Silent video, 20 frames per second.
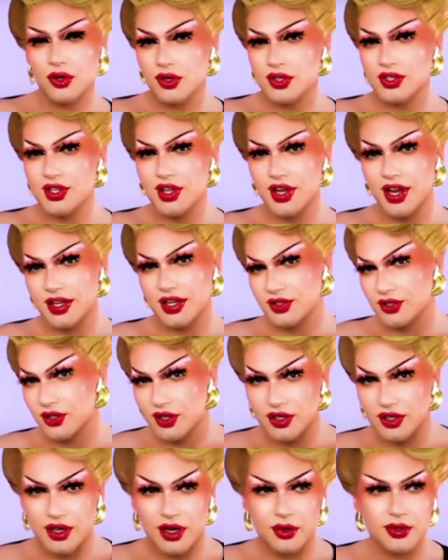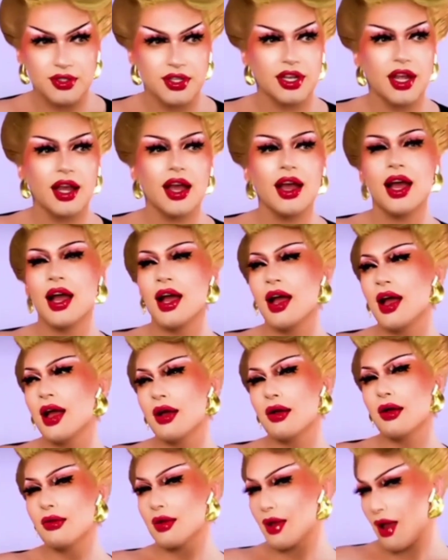corners that I turned and I was like,
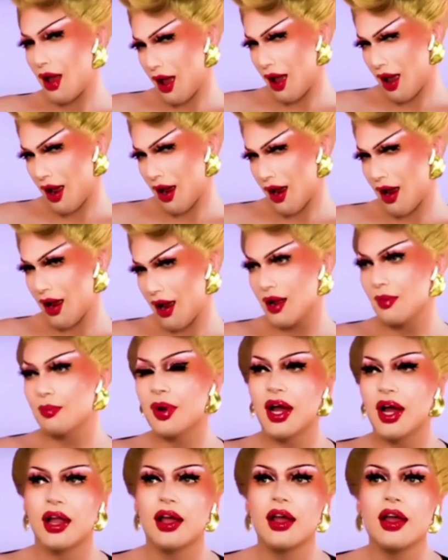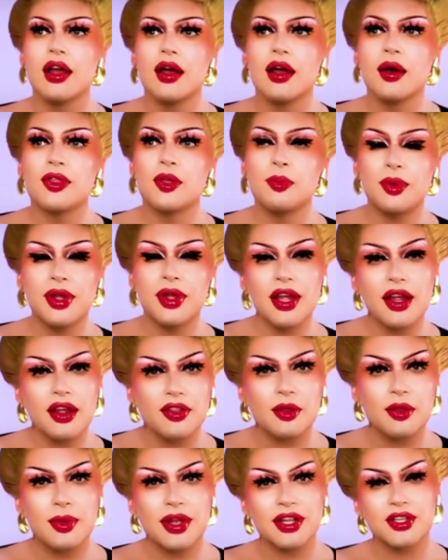okay, but the
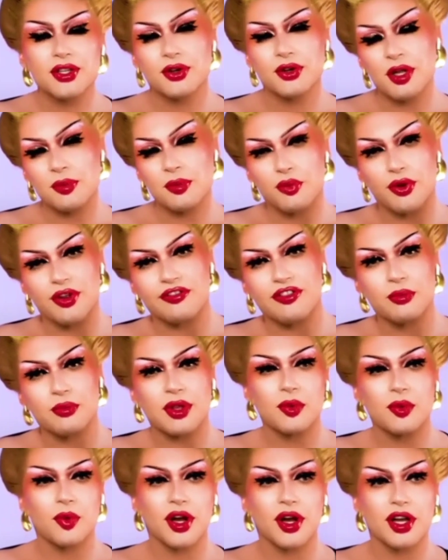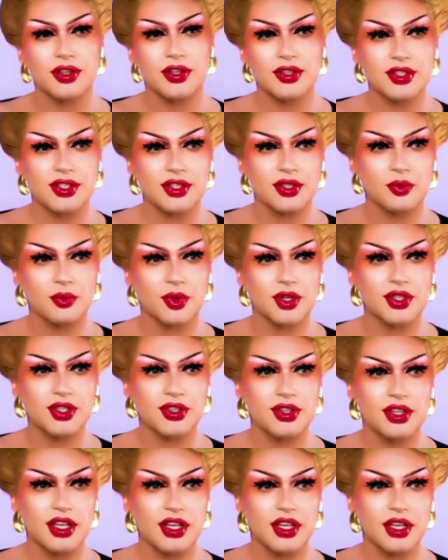big turning point for me was
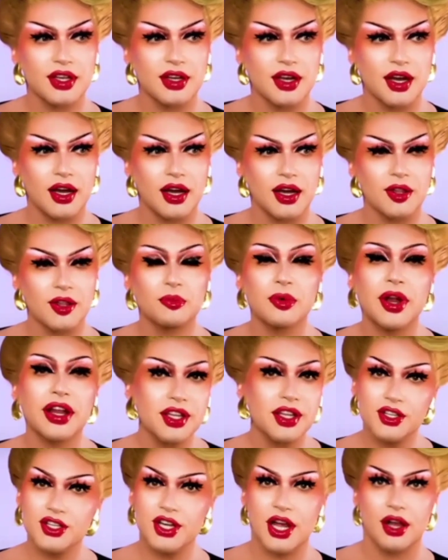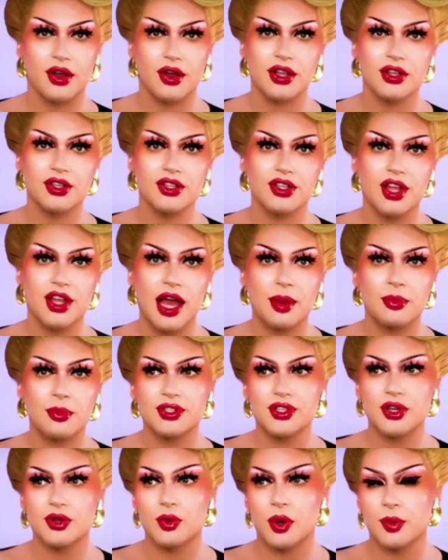the branding challenge, the
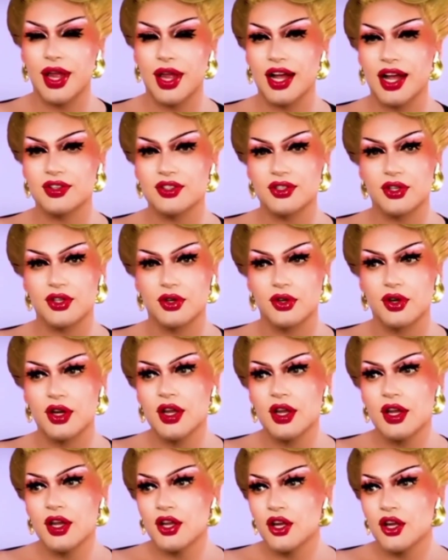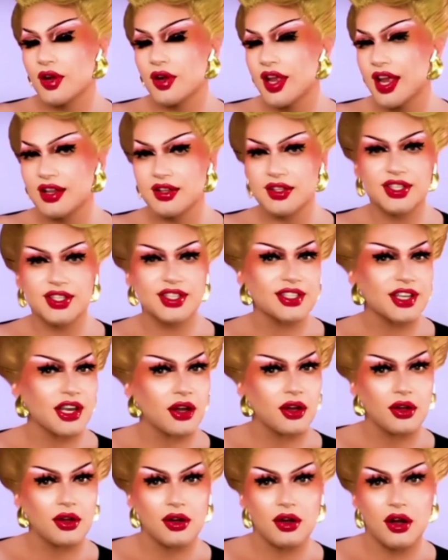episode where we had to create and
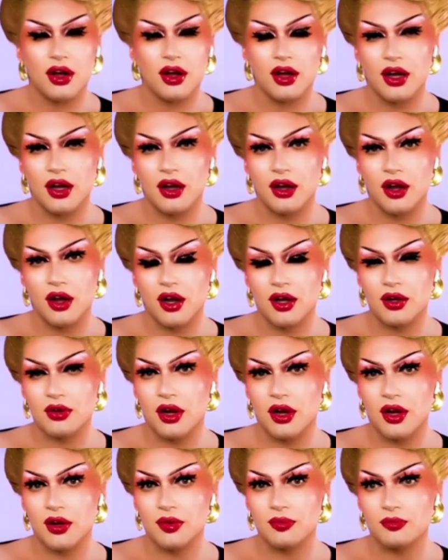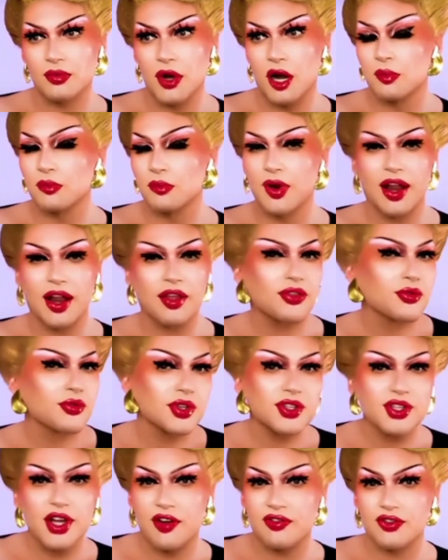sell our brand
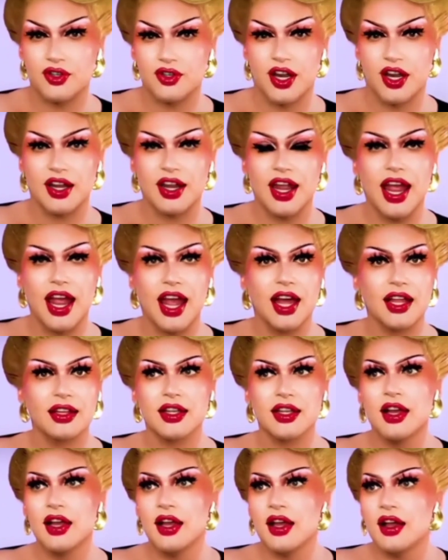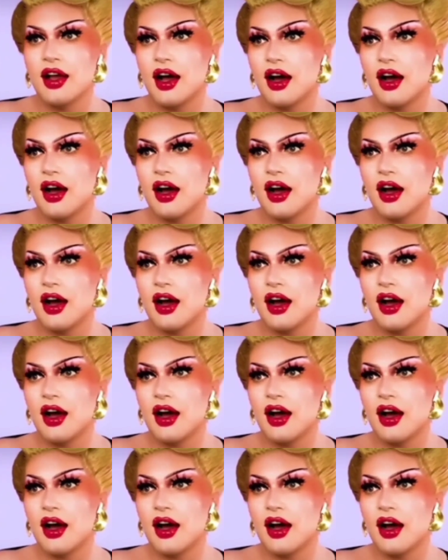through a soft drink. And